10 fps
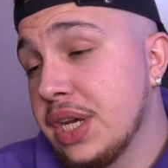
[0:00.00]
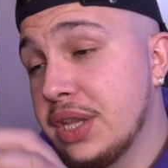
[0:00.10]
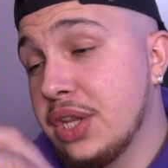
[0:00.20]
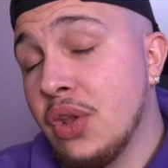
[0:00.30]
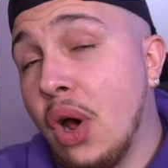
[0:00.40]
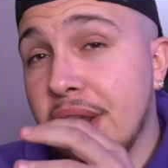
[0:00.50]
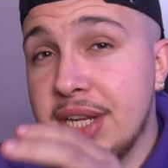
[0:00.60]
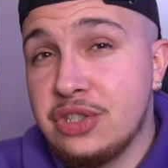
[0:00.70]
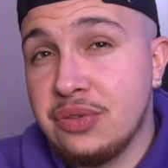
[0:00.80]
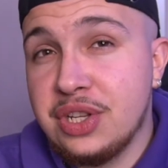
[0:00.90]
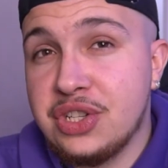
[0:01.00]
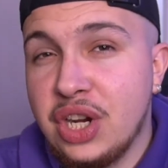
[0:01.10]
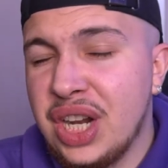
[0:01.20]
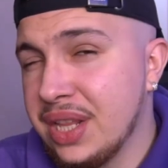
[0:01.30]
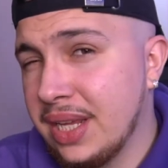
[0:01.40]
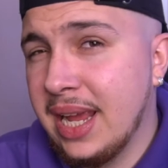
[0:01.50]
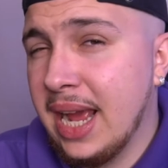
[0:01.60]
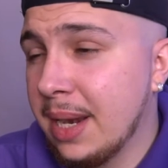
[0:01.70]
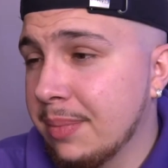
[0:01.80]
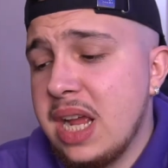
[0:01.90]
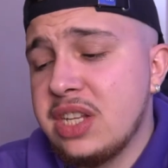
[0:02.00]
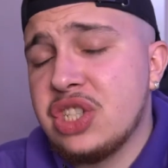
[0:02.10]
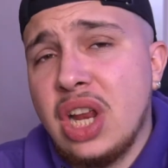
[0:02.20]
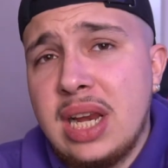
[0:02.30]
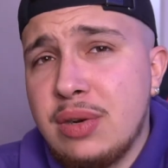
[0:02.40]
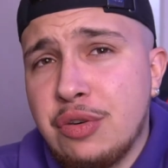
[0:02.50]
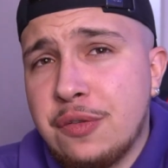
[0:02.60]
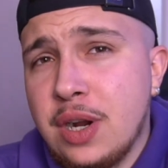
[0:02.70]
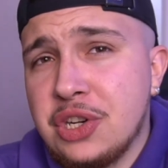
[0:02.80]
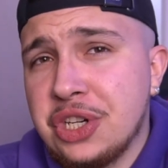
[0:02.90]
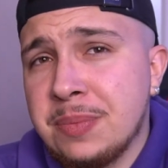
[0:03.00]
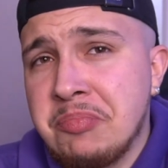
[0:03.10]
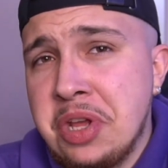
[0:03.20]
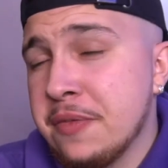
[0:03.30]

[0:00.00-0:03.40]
knowledge on the side of the can. It is slightly refreshing.